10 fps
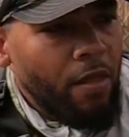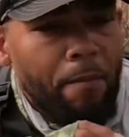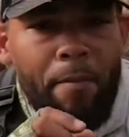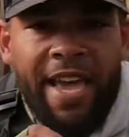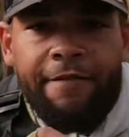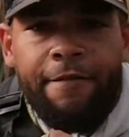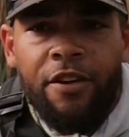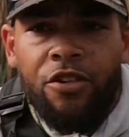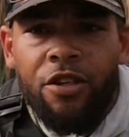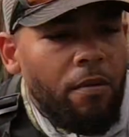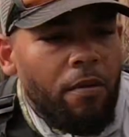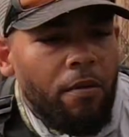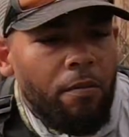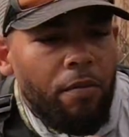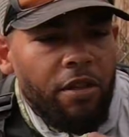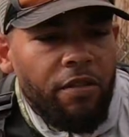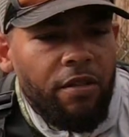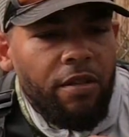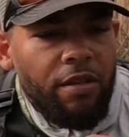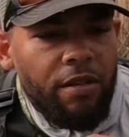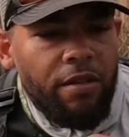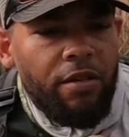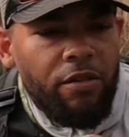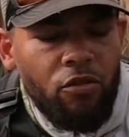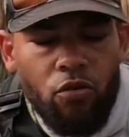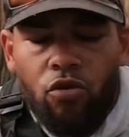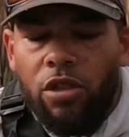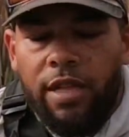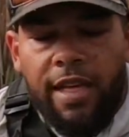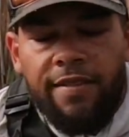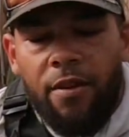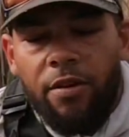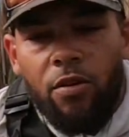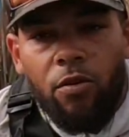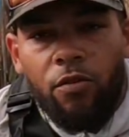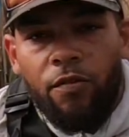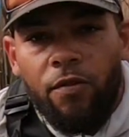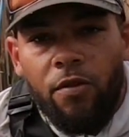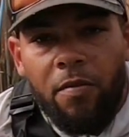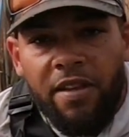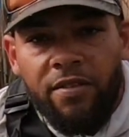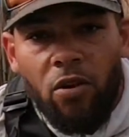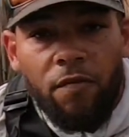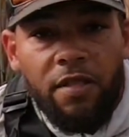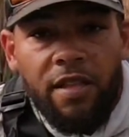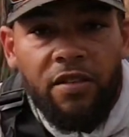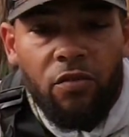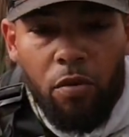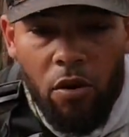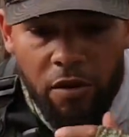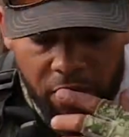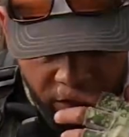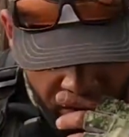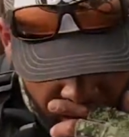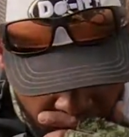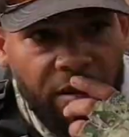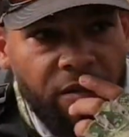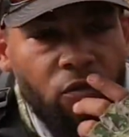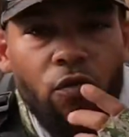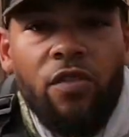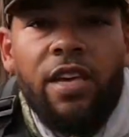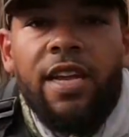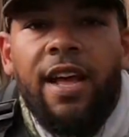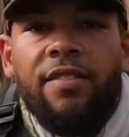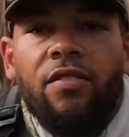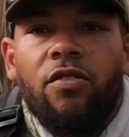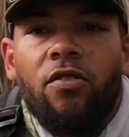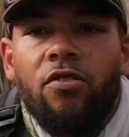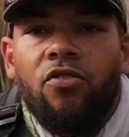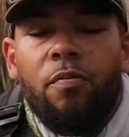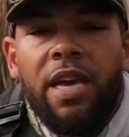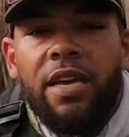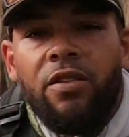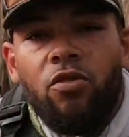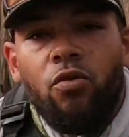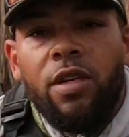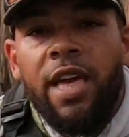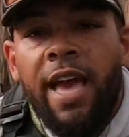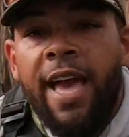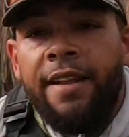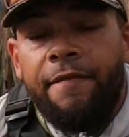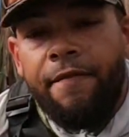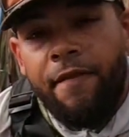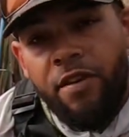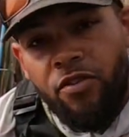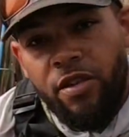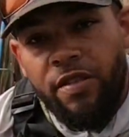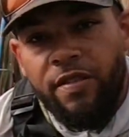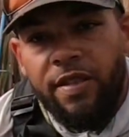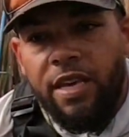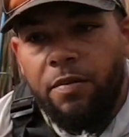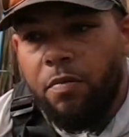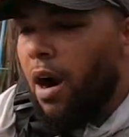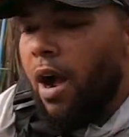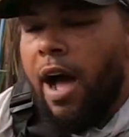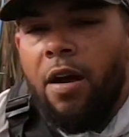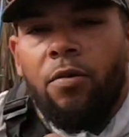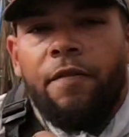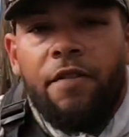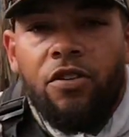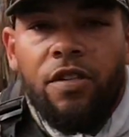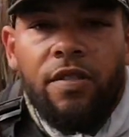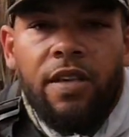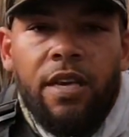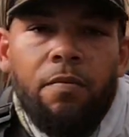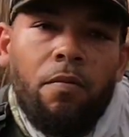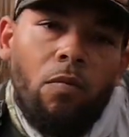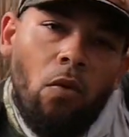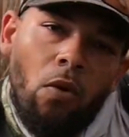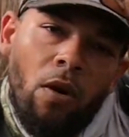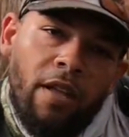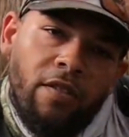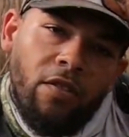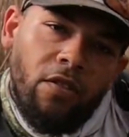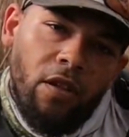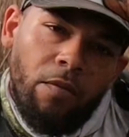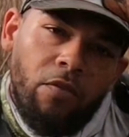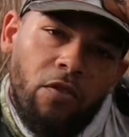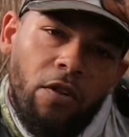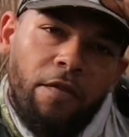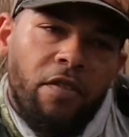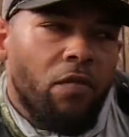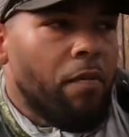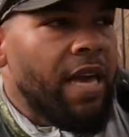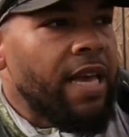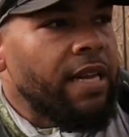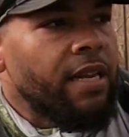bait fish. But usually that's how it goes for myself in these parts. In using it as a search bait, you can fish it deep. I would fish it deep more as a subsurface bait,